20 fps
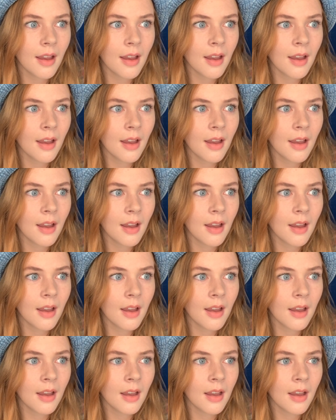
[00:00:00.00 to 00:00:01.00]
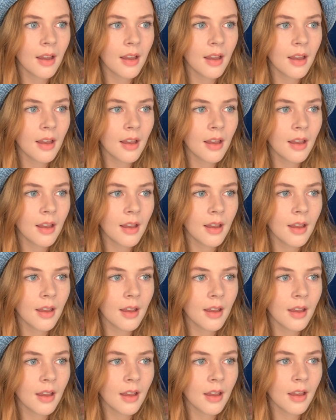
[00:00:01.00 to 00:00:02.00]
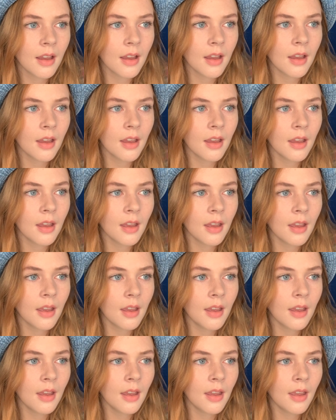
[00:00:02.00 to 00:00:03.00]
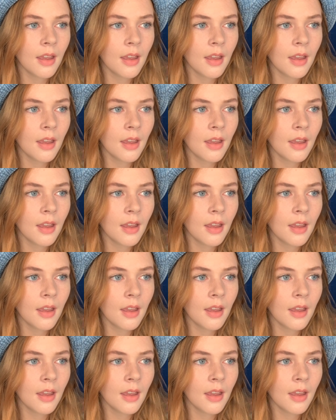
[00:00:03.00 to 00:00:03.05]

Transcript: [no speech]